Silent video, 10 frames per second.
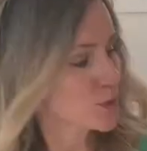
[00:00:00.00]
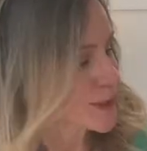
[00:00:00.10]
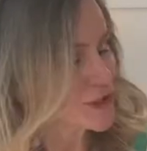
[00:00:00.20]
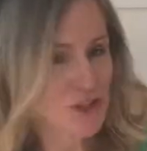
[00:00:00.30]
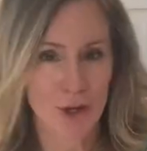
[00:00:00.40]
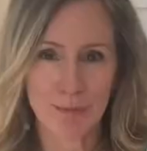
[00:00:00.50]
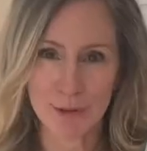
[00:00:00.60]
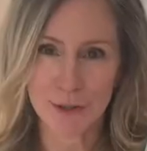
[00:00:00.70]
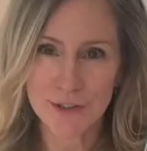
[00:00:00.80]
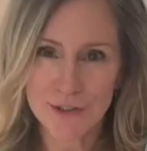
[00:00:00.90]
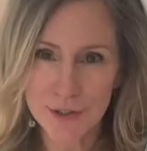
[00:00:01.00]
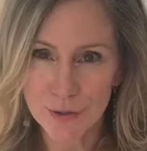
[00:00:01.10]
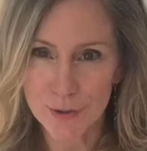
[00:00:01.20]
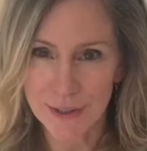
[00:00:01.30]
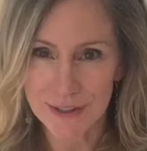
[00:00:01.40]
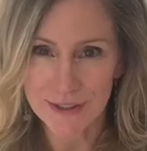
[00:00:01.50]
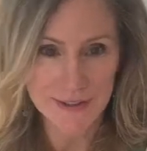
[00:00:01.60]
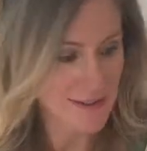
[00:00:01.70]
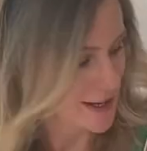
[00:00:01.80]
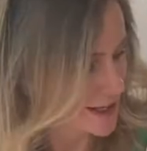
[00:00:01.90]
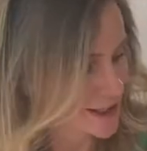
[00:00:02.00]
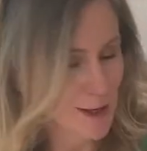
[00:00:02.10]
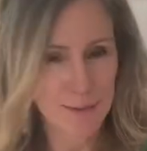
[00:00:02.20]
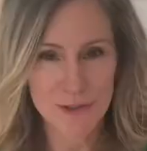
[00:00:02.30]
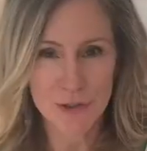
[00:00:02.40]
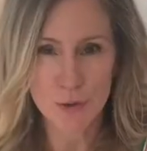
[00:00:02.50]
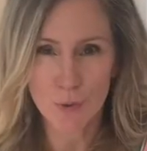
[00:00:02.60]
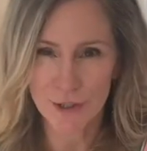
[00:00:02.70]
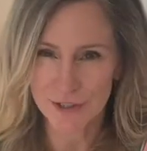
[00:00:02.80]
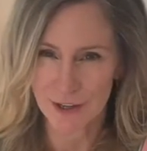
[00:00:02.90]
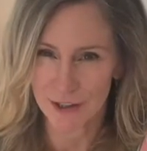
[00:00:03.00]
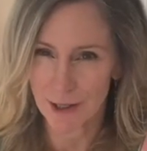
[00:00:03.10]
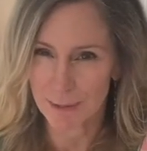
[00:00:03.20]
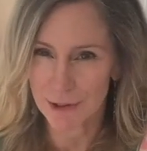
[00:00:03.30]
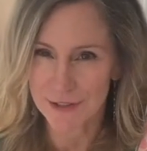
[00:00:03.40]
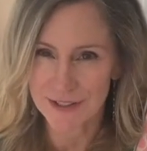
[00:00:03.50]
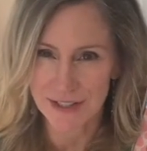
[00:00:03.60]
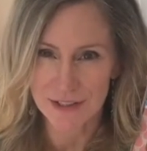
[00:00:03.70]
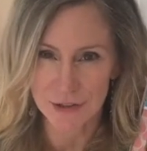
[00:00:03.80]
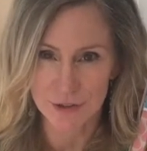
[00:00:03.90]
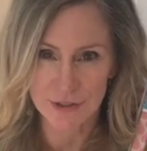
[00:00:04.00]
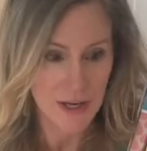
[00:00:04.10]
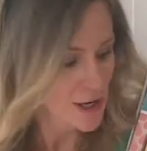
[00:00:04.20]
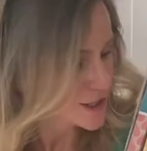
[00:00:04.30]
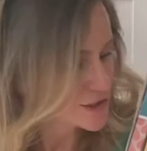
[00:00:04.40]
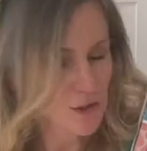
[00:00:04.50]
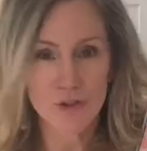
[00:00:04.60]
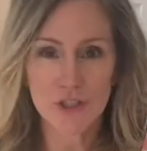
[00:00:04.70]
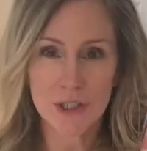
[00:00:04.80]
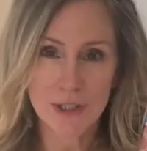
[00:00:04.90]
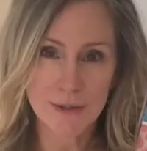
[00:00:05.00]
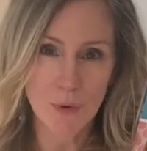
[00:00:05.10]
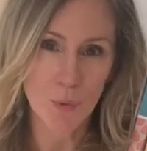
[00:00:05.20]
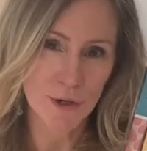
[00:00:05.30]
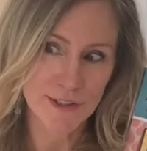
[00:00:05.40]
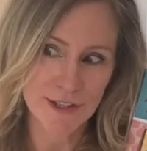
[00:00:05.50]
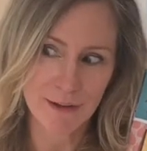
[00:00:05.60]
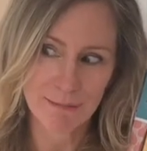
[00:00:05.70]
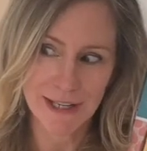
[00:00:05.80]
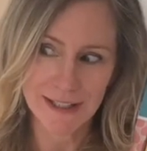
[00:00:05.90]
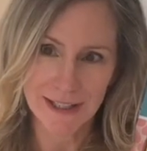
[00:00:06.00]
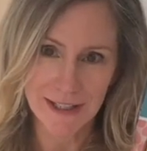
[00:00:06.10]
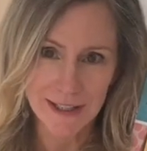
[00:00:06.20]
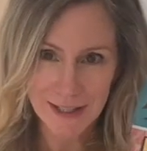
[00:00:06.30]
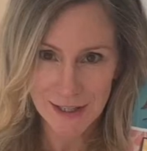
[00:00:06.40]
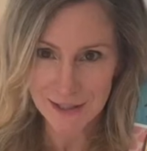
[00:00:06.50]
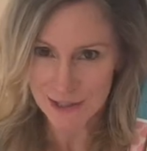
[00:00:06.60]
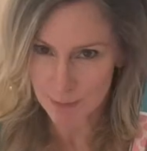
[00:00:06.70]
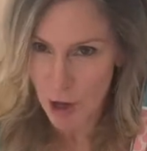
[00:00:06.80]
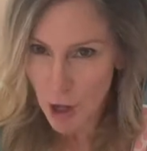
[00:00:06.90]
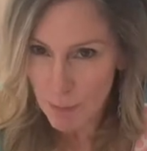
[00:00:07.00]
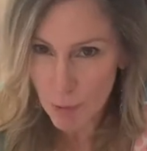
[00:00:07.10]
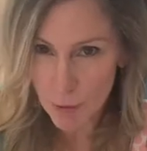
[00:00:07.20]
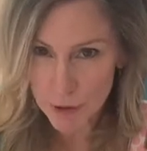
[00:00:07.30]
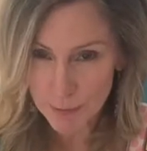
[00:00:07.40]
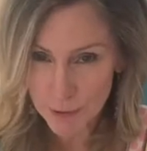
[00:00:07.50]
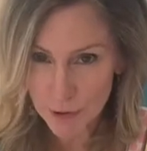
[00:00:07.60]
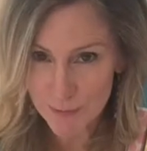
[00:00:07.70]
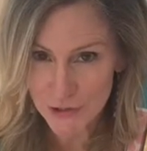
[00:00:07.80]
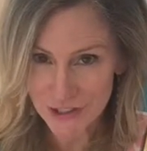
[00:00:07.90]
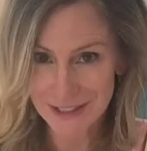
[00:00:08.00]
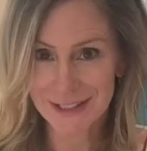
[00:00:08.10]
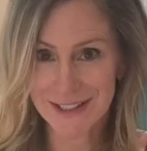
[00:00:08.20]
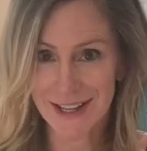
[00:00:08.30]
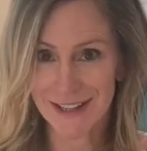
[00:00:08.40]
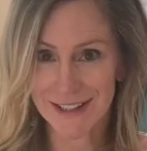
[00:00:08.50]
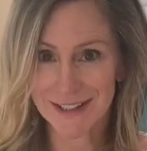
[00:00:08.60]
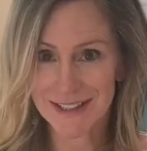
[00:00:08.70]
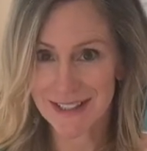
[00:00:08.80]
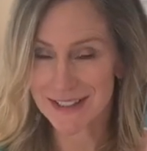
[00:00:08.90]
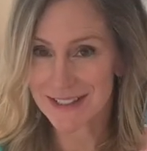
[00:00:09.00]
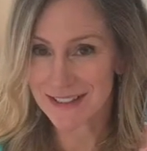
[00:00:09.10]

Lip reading: Rachel Burks, who is a chemist who works on chemical sensors. So she works on making small portable machines that can sense